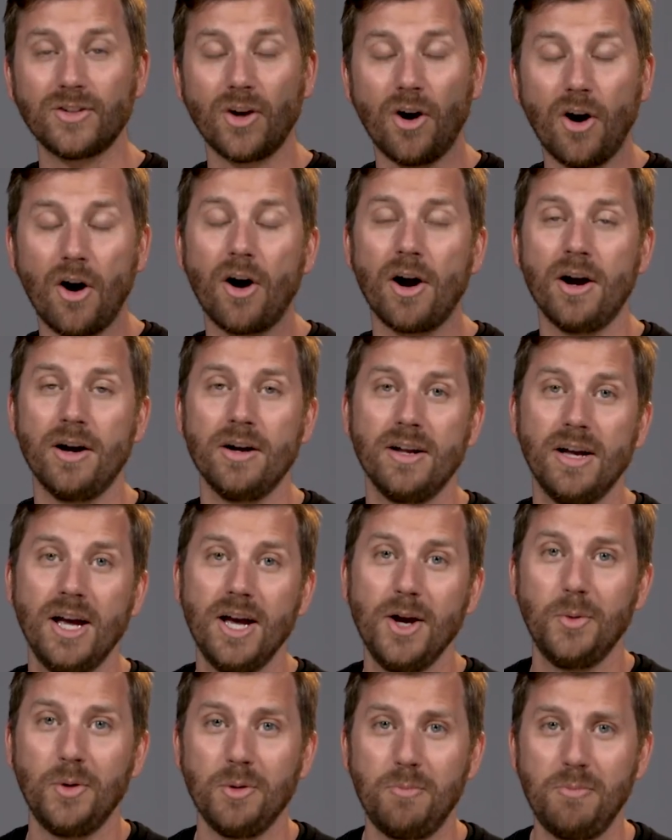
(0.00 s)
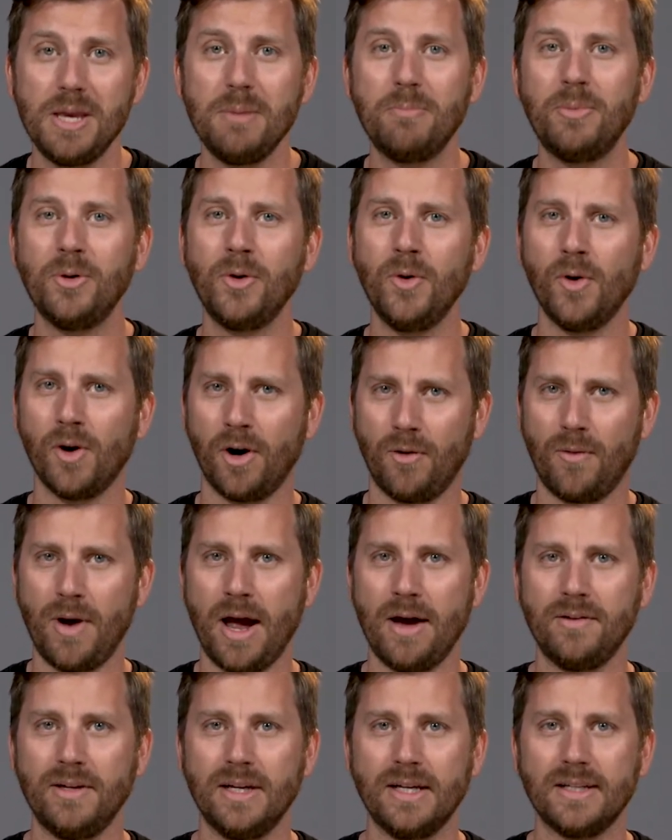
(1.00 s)
heart with people who are
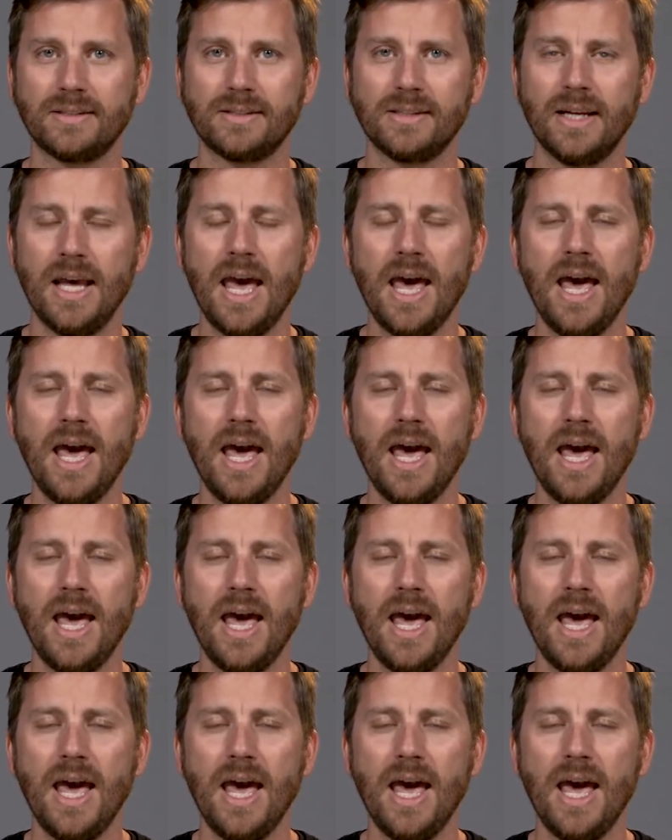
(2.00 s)
around us.